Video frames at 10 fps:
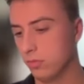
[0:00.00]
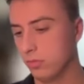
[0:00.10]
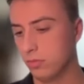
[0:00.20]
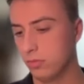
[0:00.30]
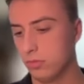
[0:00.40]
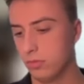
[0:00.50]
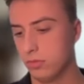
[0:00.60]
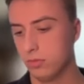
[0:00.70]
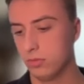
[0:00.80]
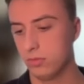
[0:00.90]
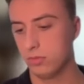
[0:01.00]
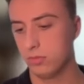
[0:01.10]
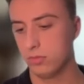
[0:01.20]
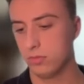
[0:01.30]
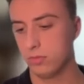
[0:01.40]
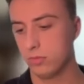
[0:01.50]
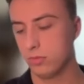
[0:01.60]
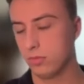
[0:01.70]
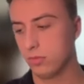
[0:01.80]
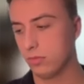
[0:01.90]

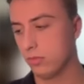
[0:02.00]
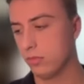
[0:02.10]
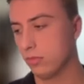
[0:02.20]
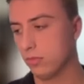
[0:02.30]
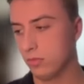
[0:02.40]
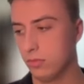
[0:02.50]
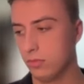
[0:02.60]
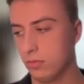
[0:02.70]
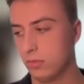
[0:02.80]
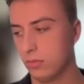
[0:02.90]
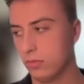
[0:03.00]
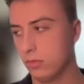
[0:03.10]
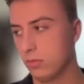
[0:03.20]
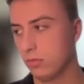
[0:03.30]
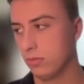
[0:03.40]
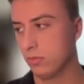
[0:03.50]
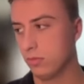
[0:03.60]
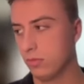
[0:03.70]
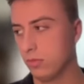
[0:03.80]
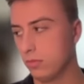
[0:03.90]

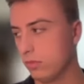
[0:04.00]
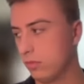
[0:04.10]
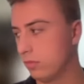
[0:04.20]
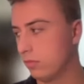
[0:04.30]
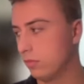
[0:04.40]
(silent)